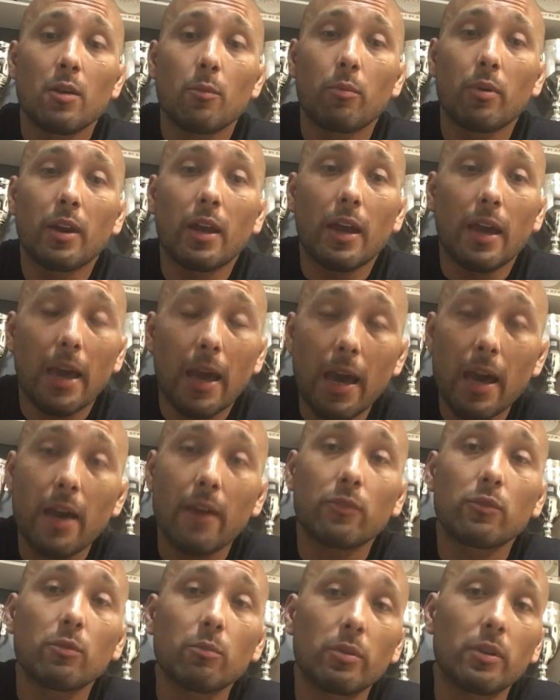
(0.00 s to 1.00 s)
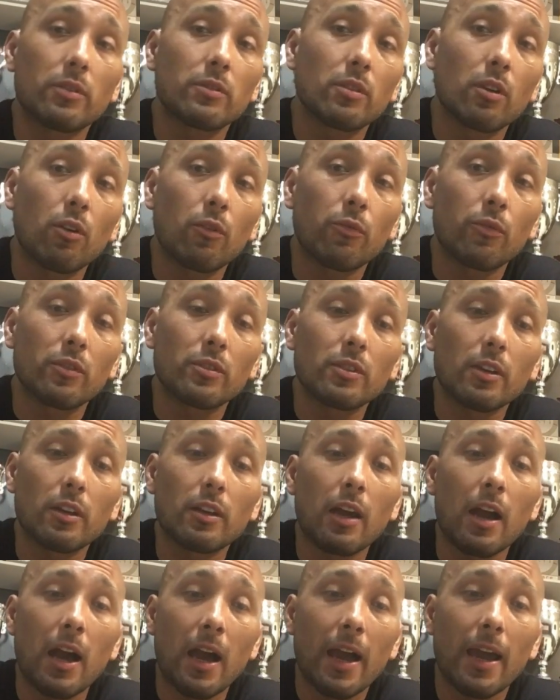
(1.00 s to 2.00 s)
But I have to be selfish.
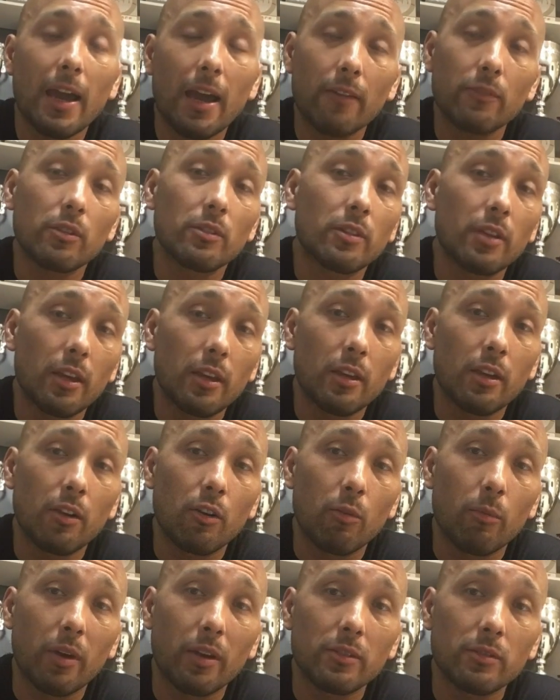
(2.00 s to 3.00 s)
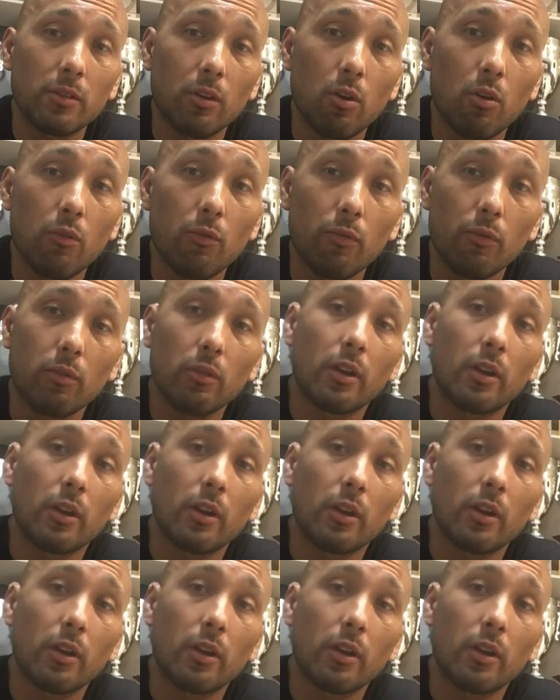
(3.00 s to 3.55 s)
I have to take care of myself,